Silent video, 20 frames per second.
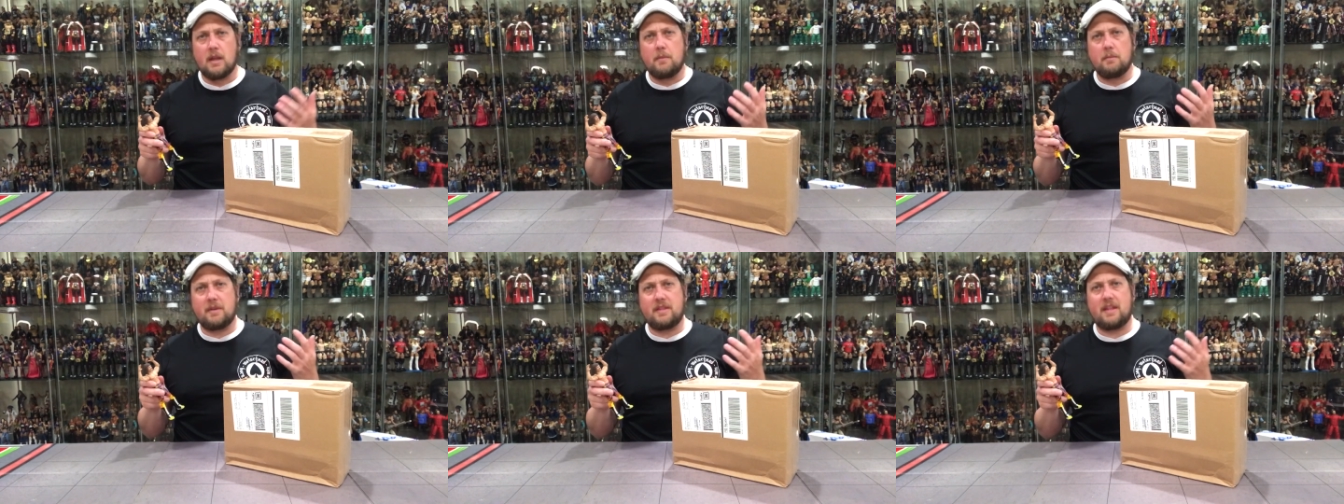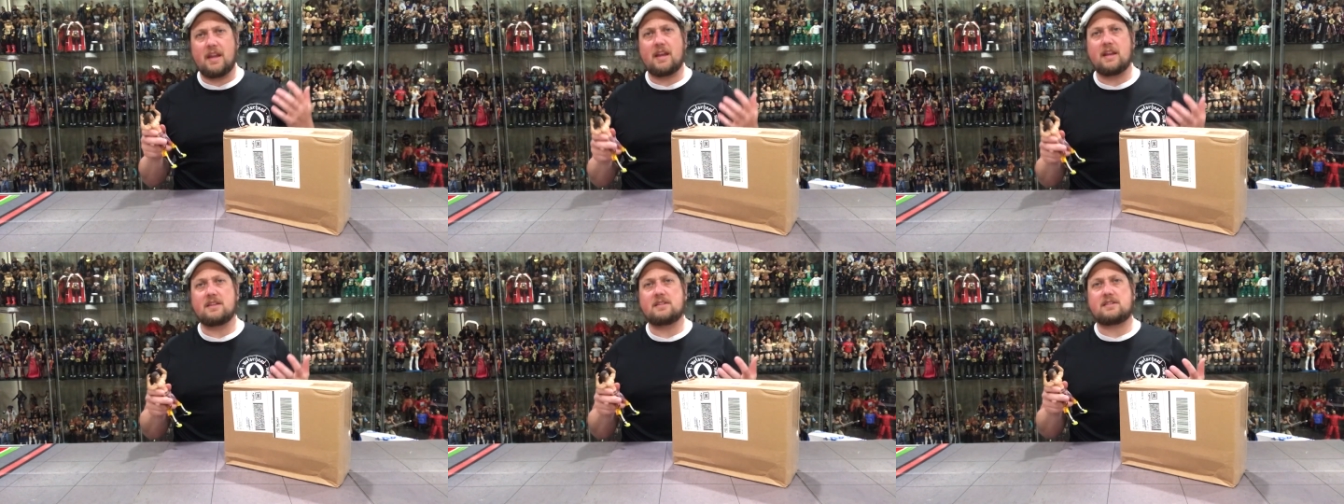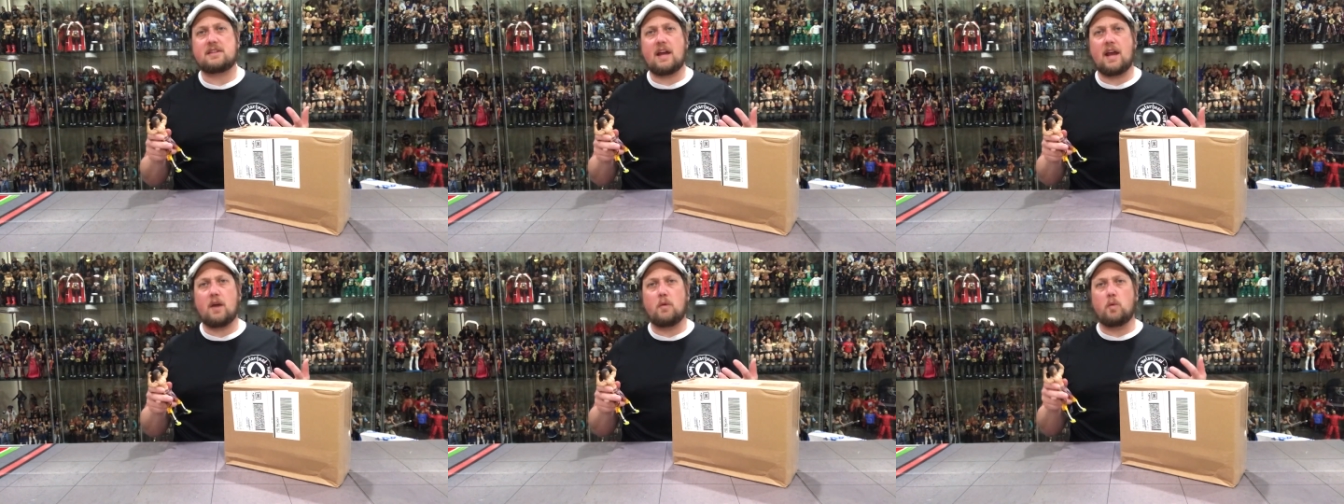but they did
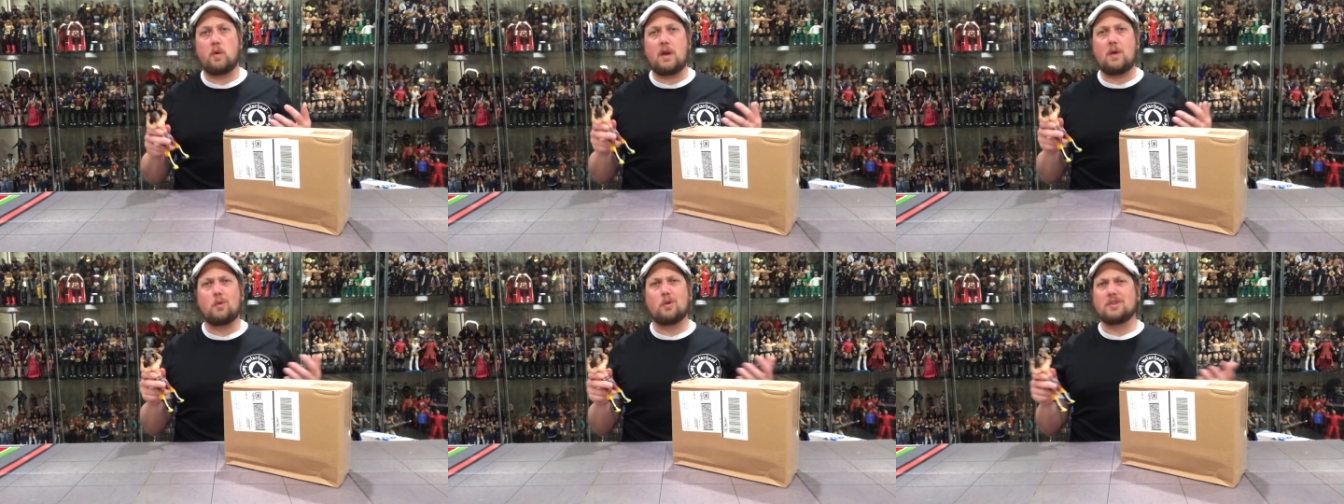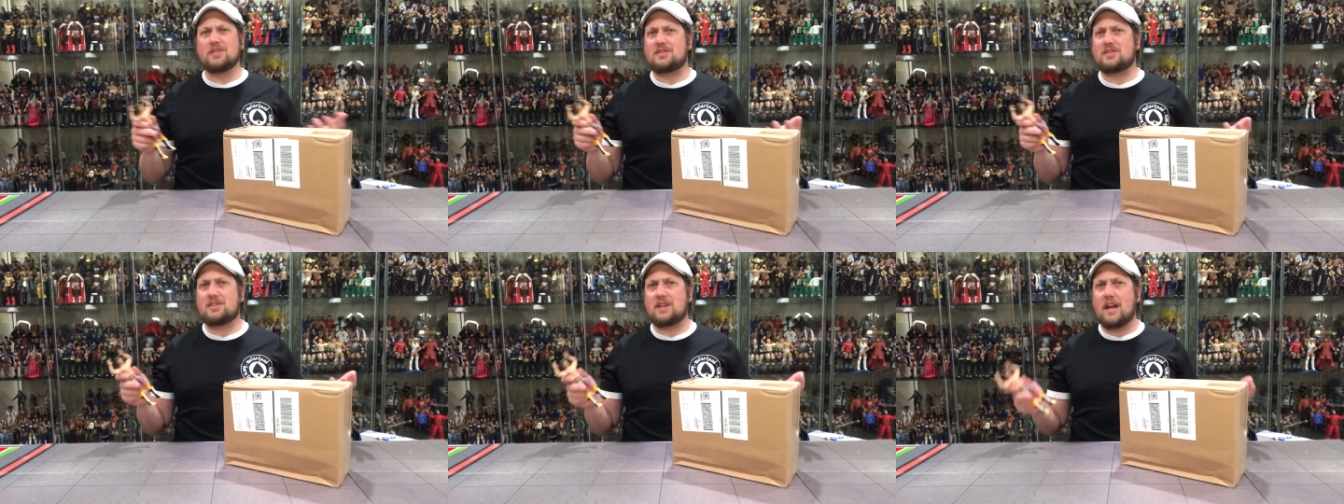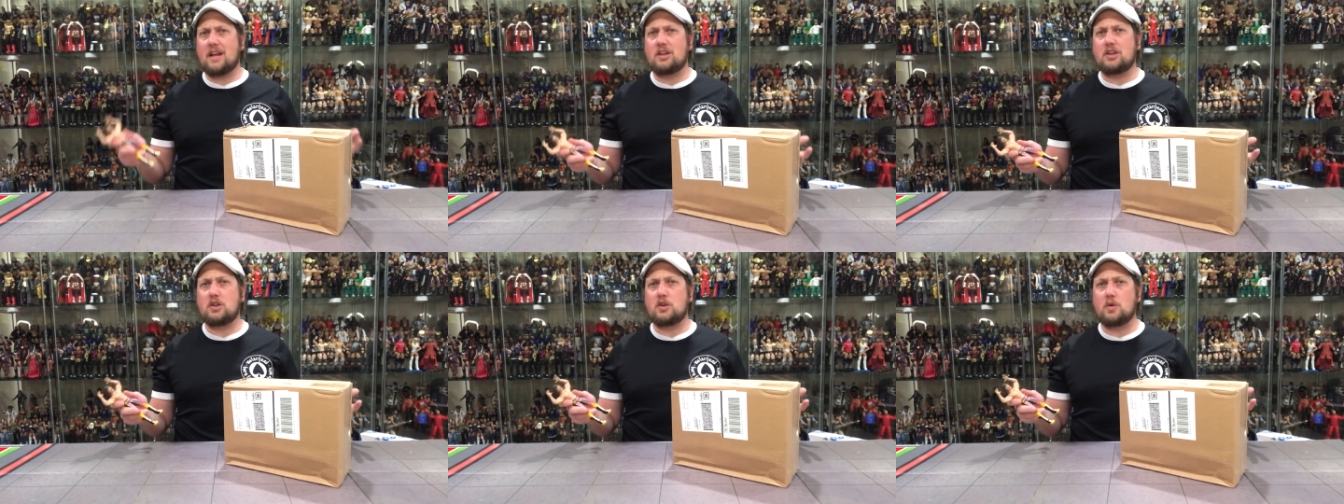say, we will
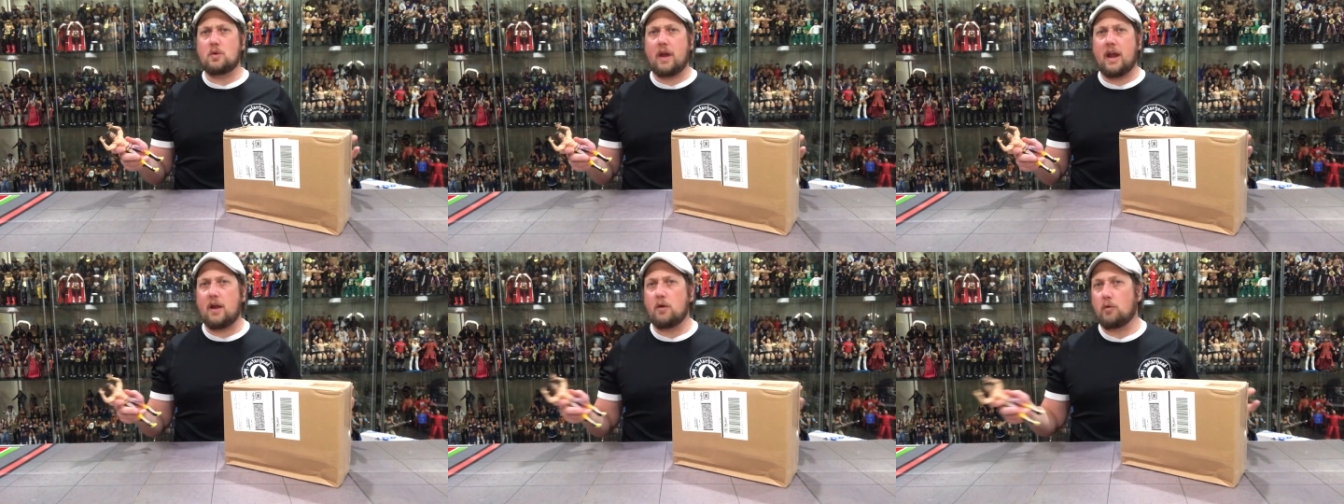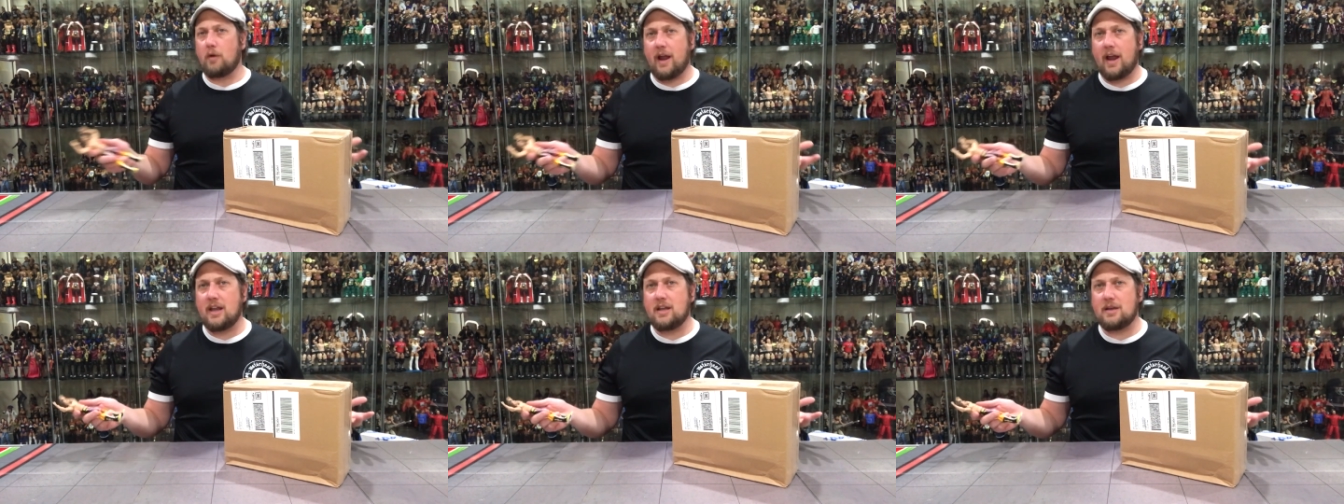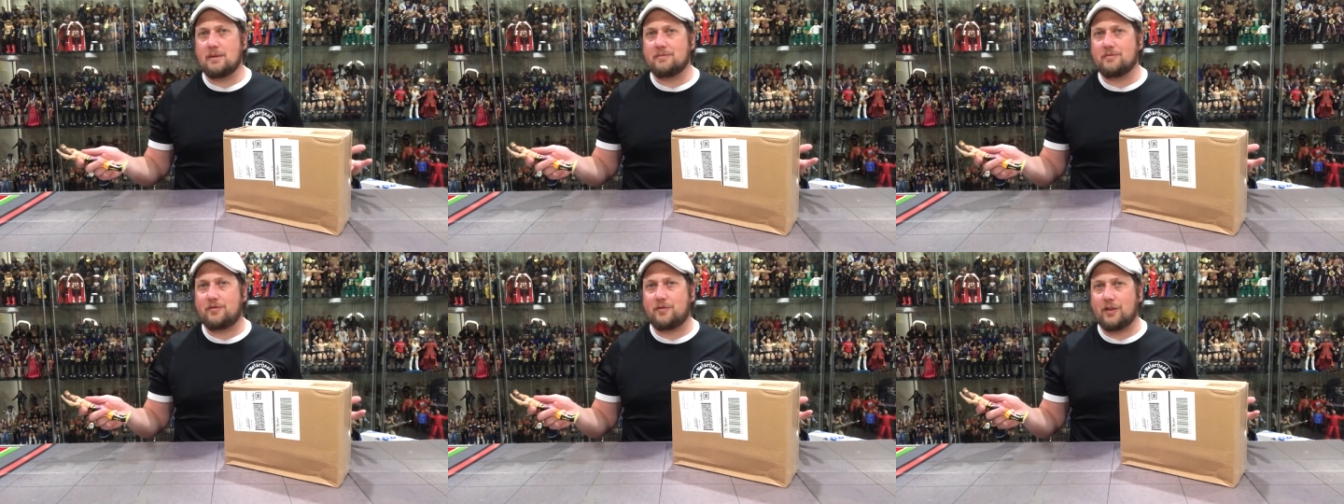send you a
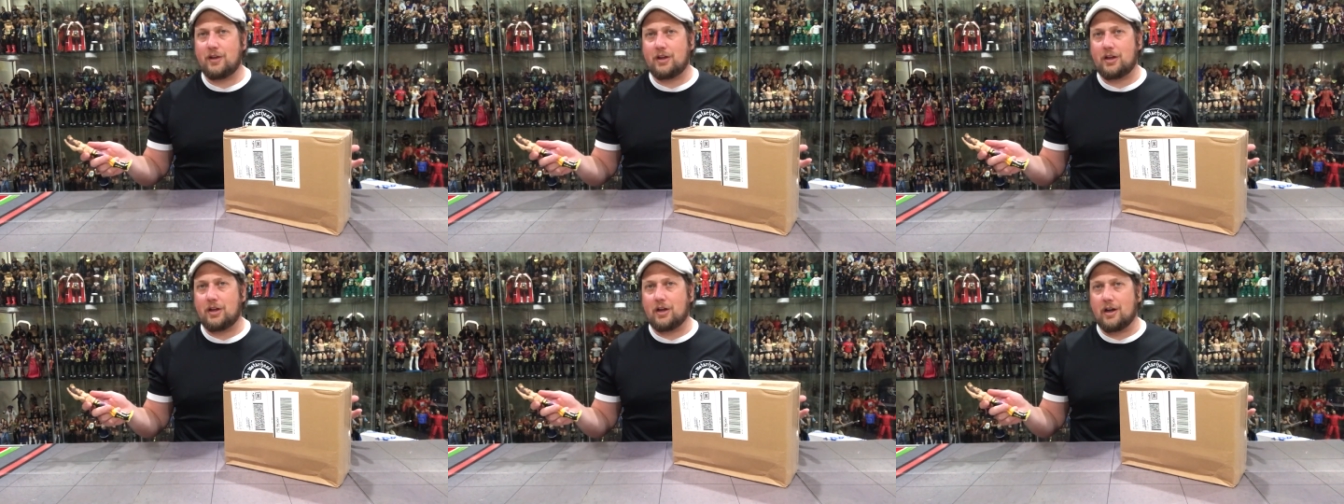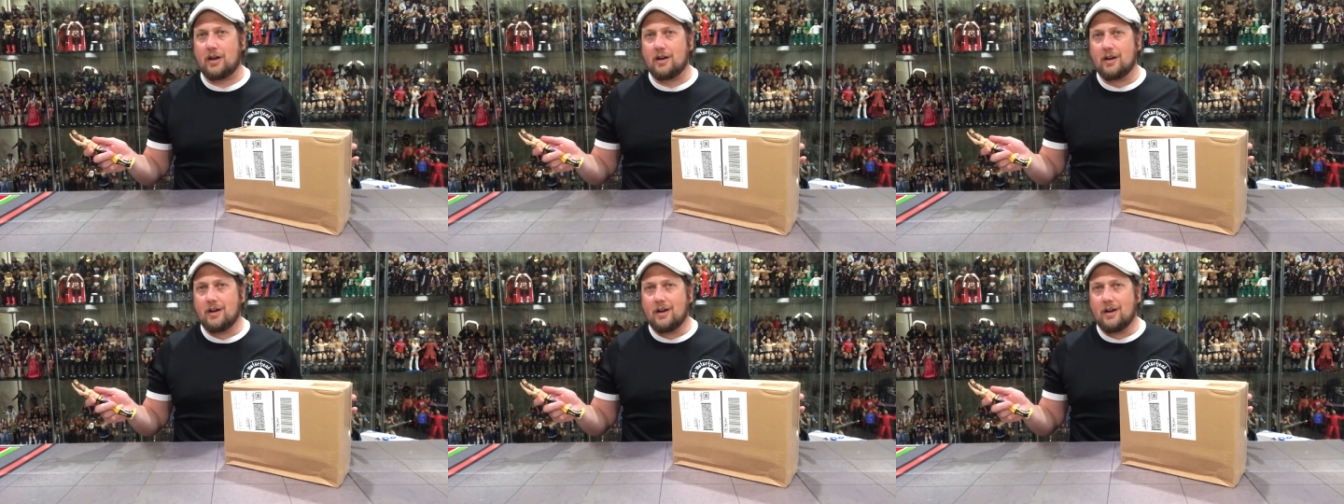random figure.